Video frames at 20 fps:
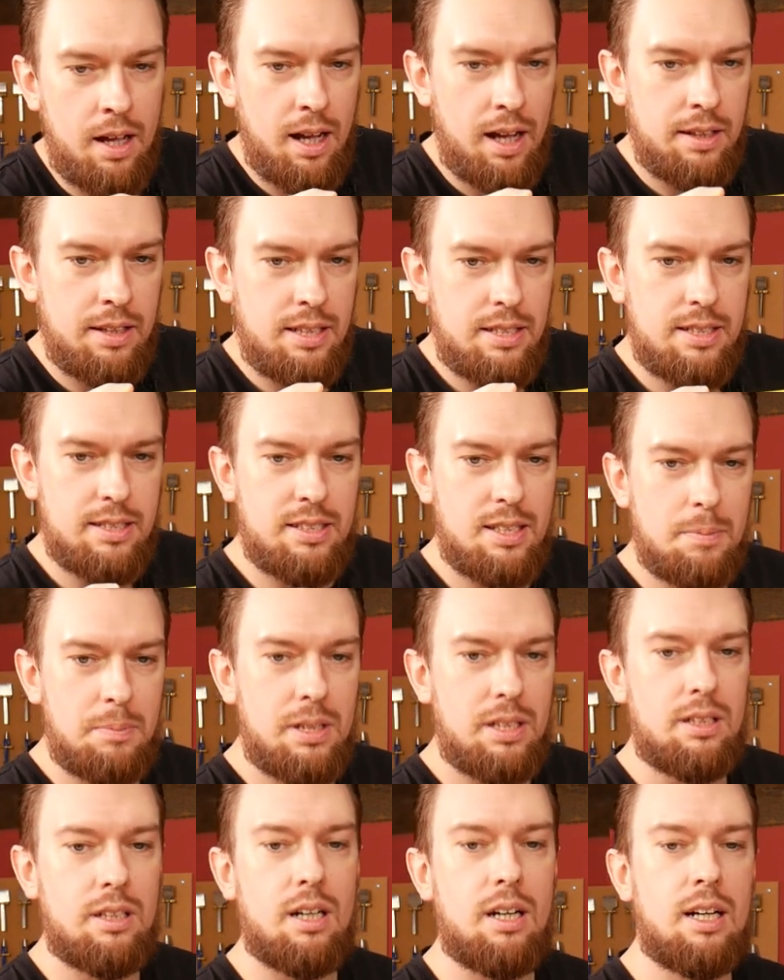And this is
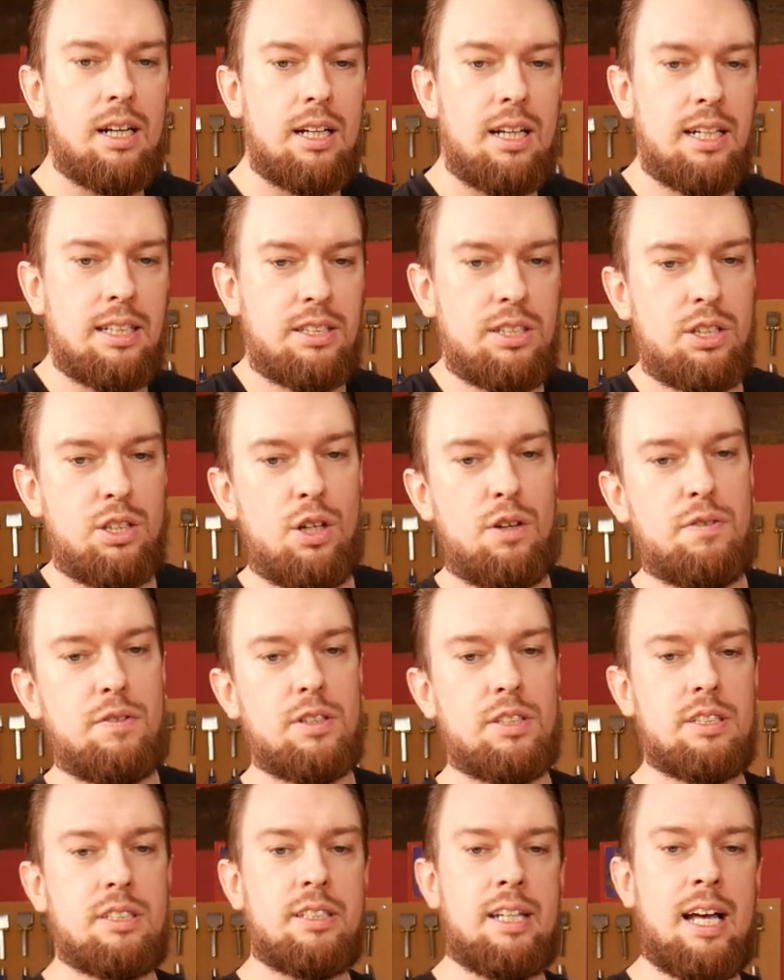something that I like to do
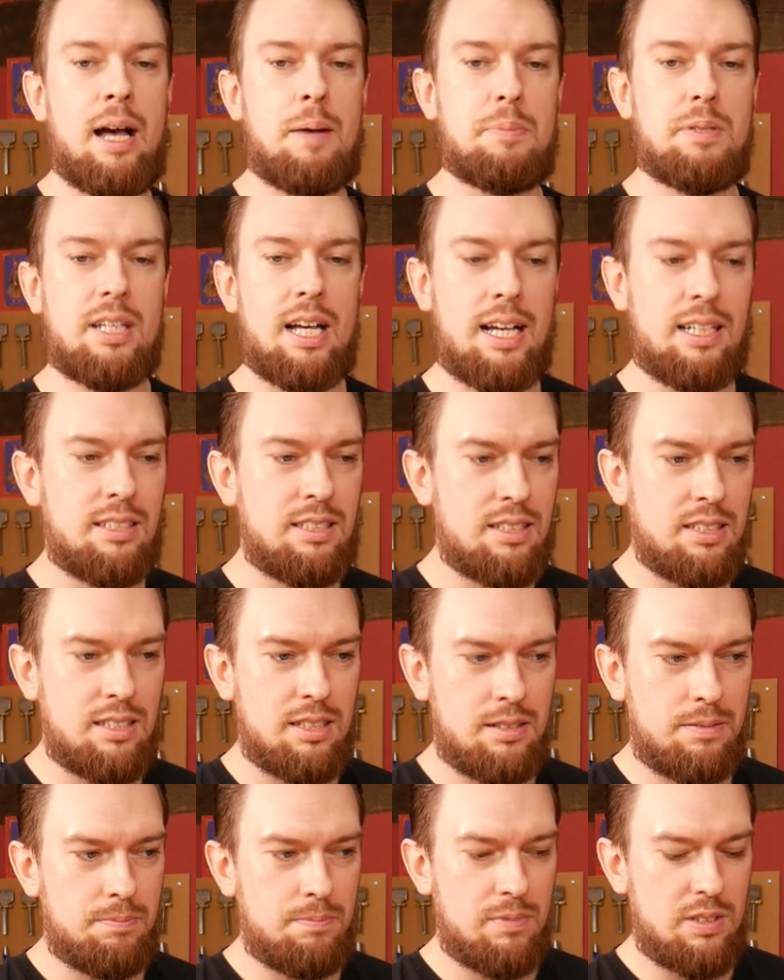for snaps
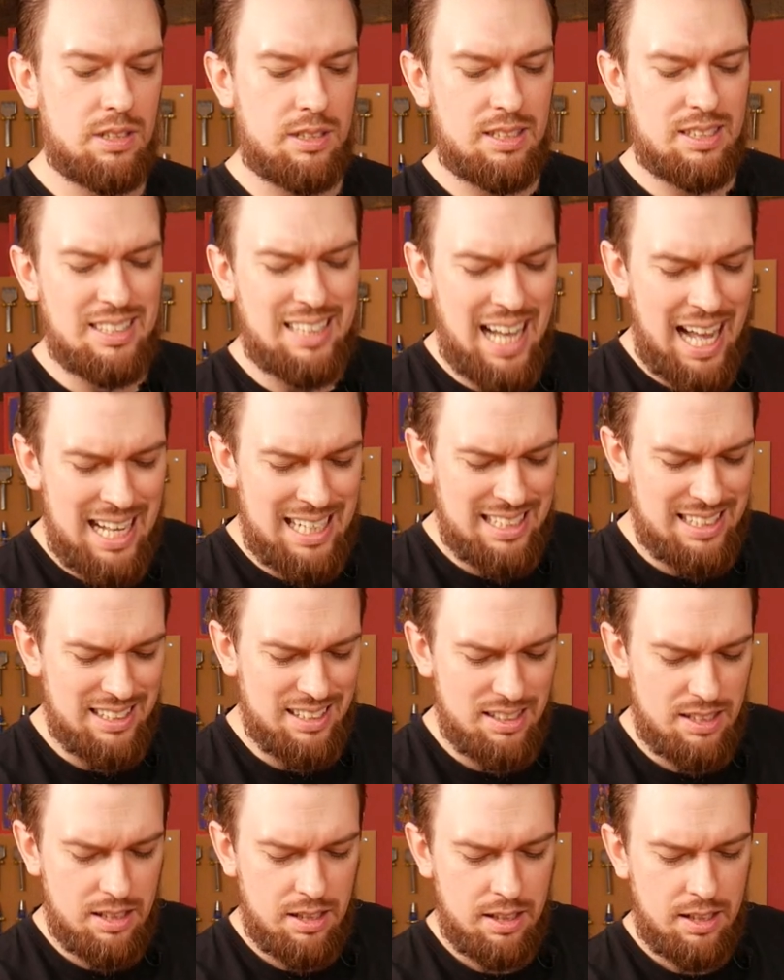as
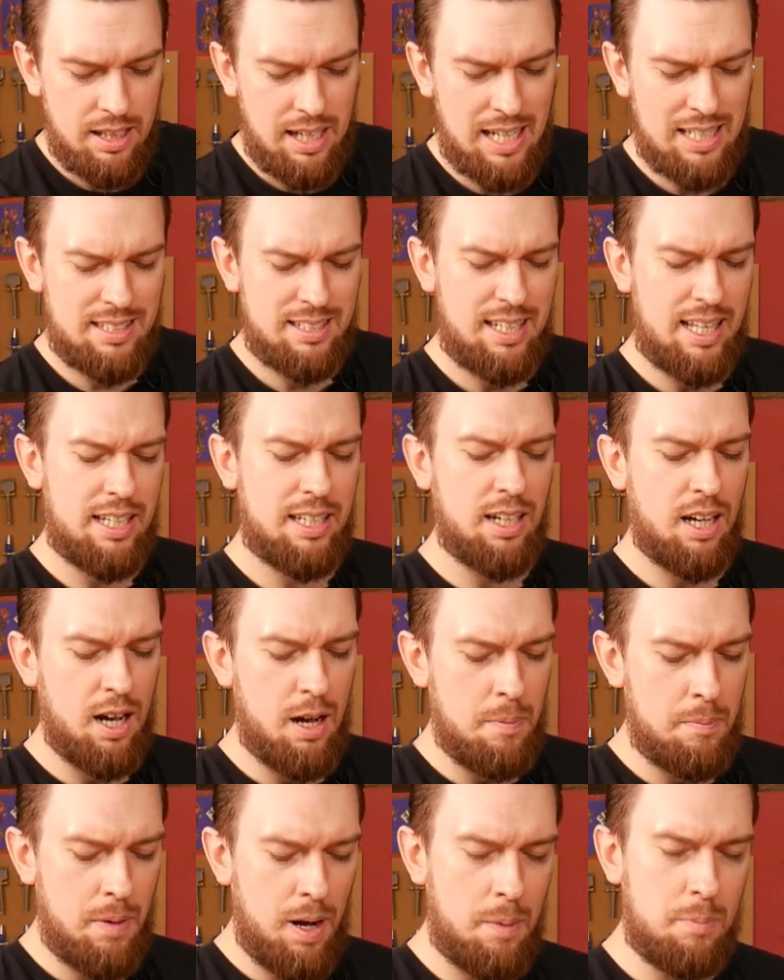standard as they
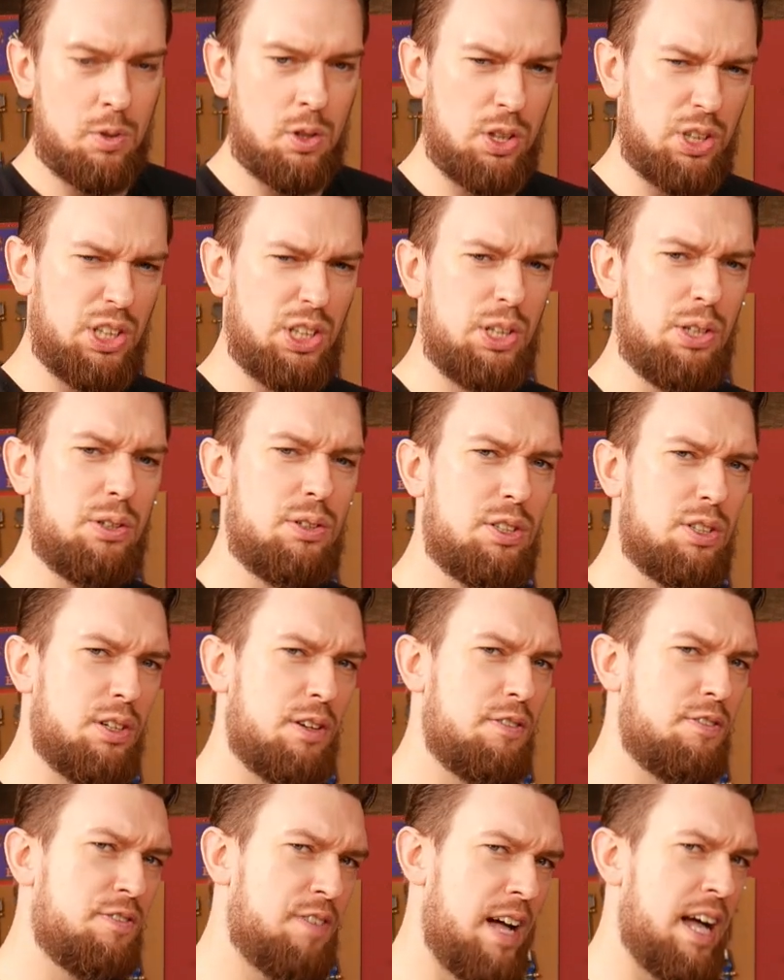come. I'm not a huge
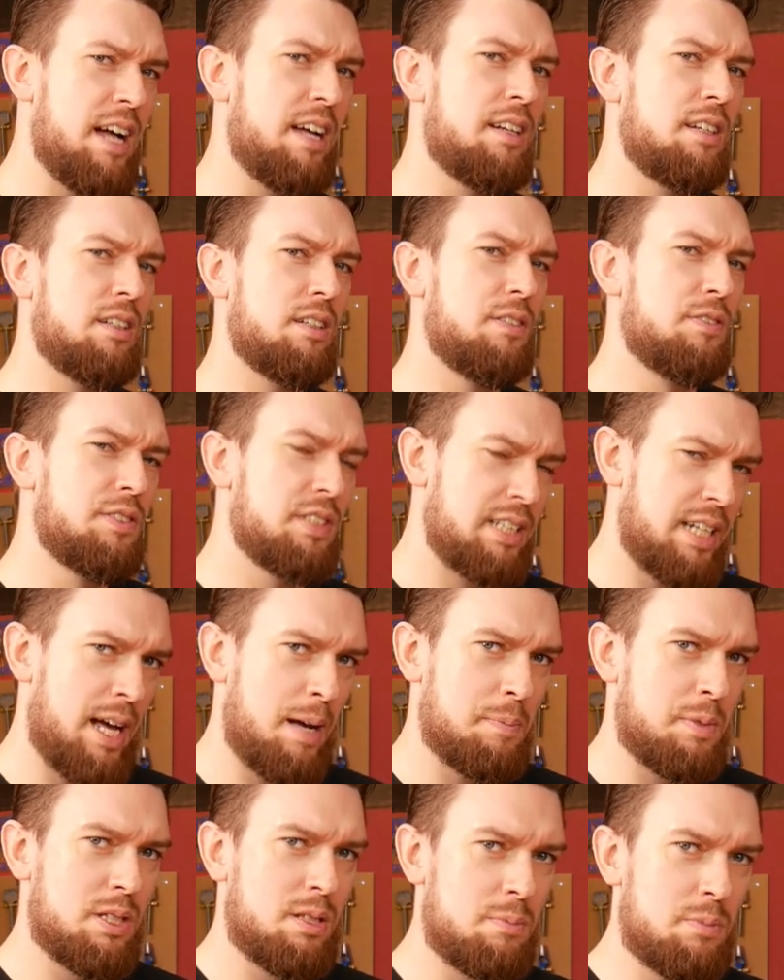fan of
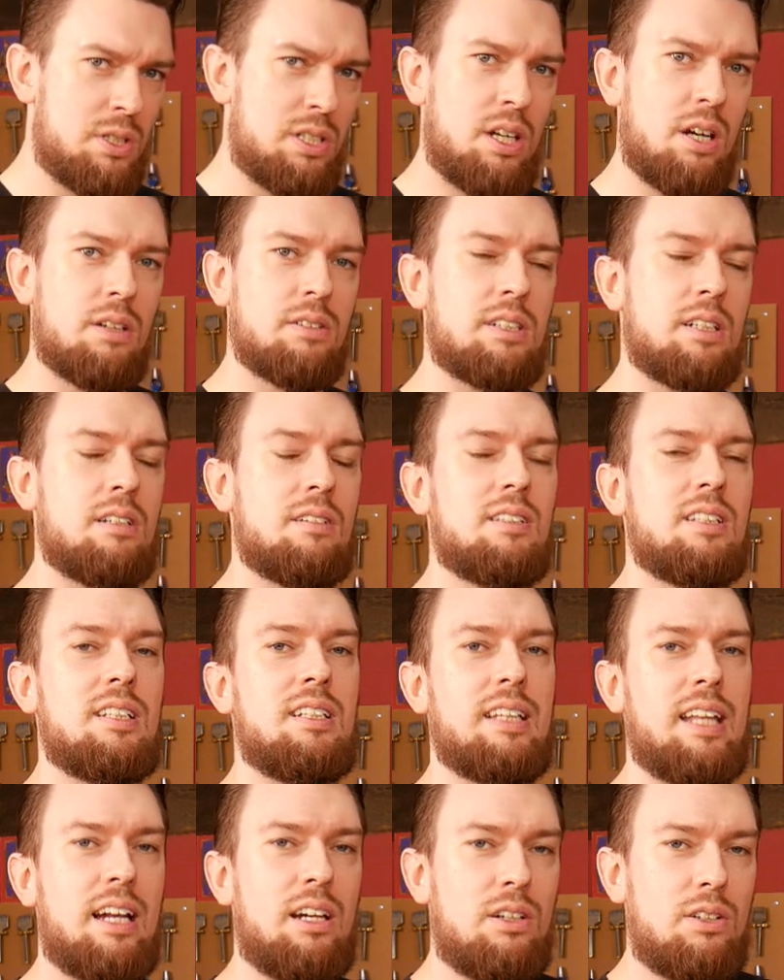snaps themselves. I don't
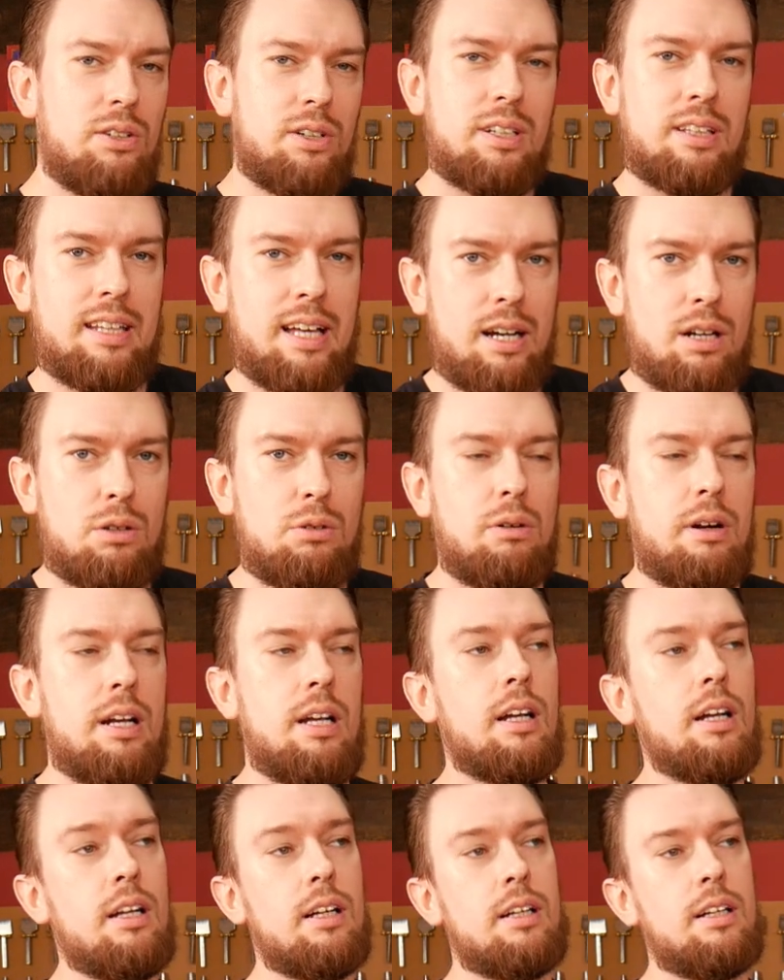think they look that
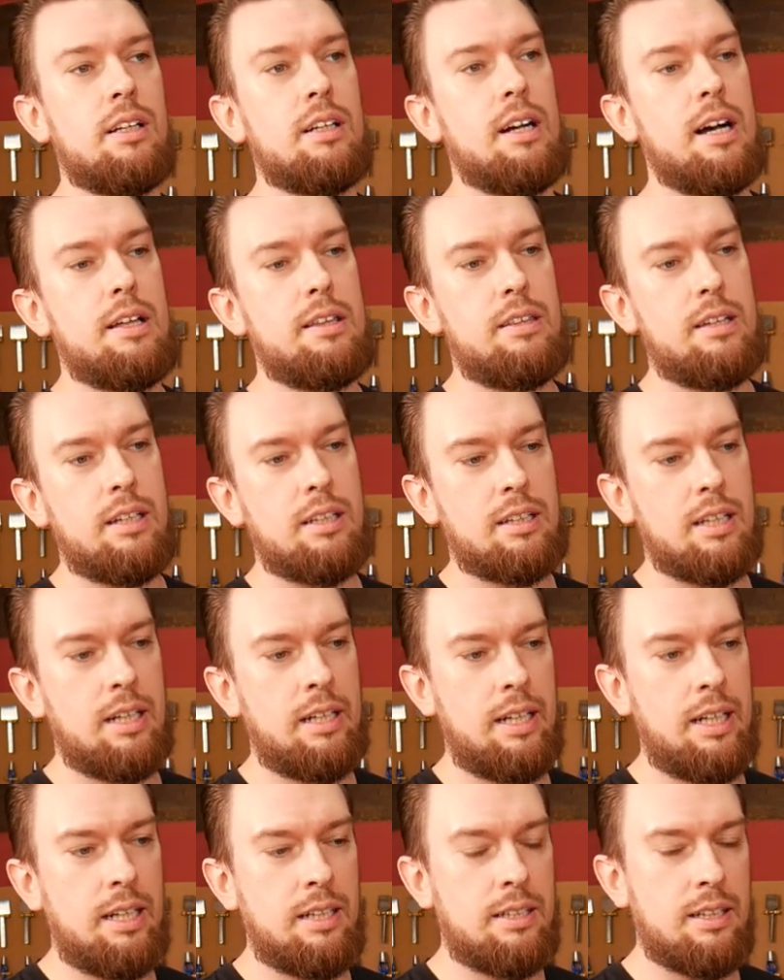great. I think they
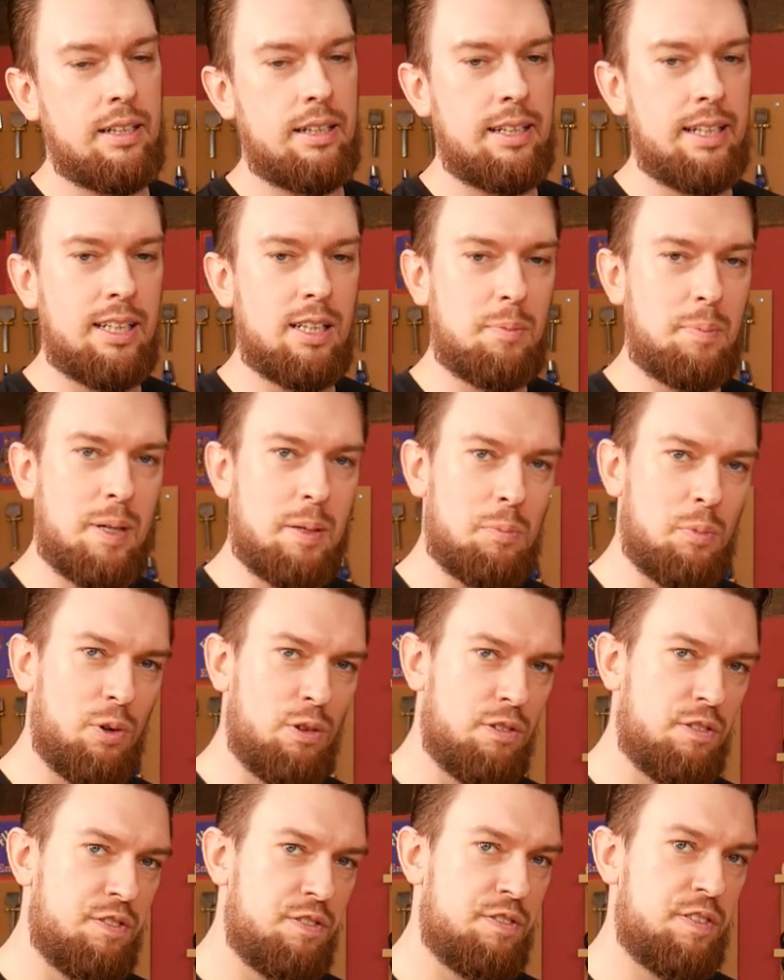need a little bit
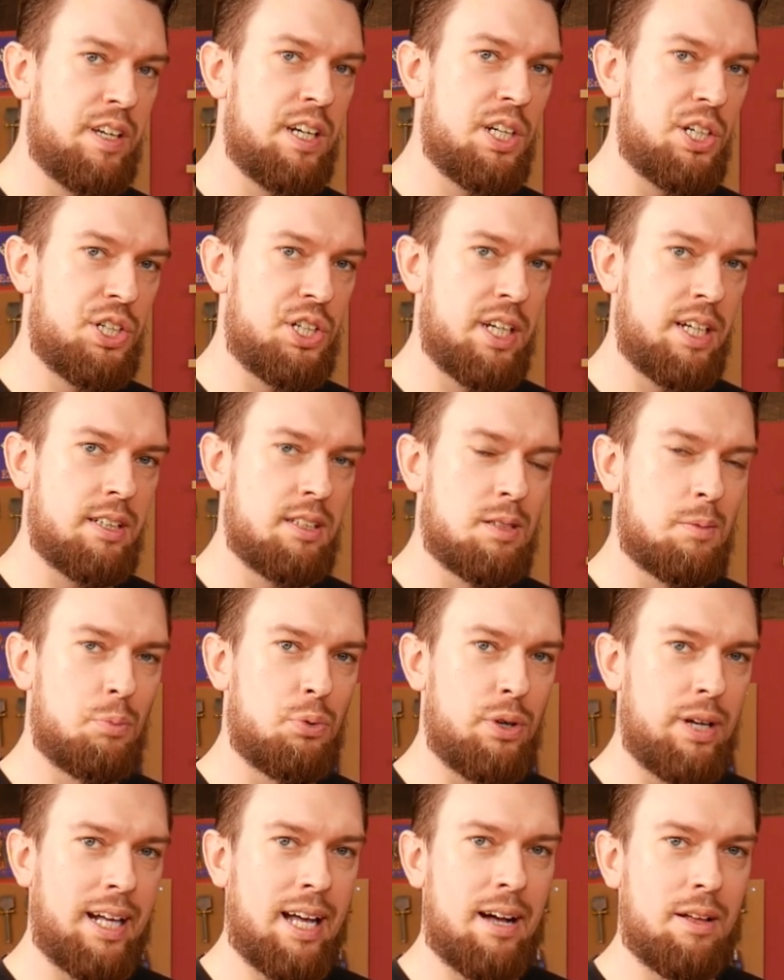more finishing to
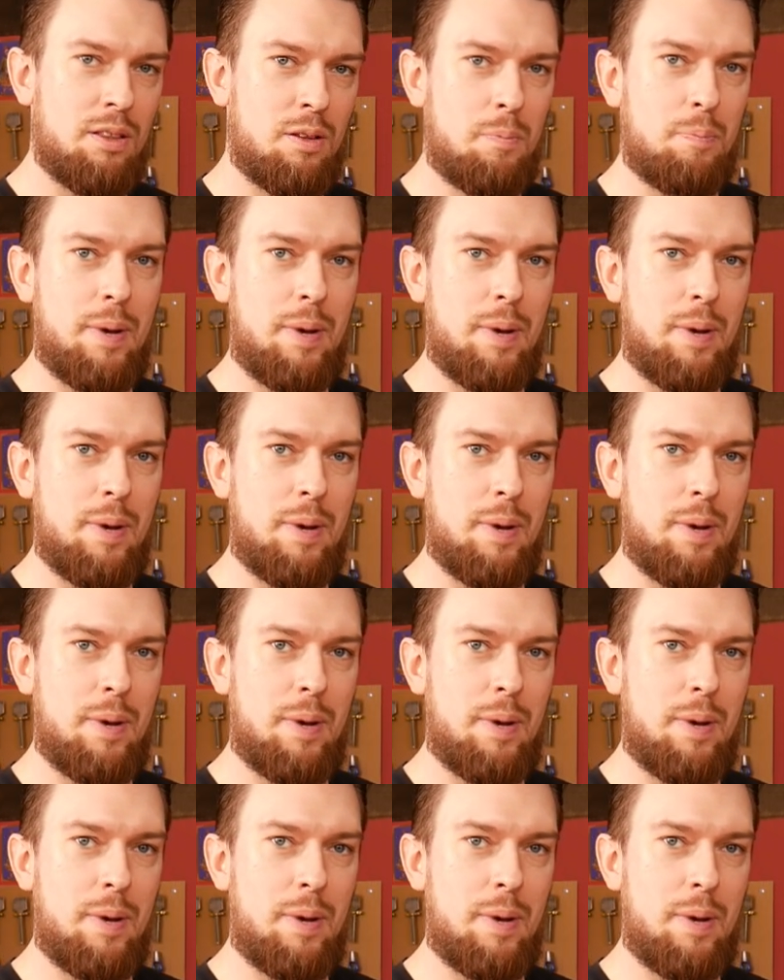bring out the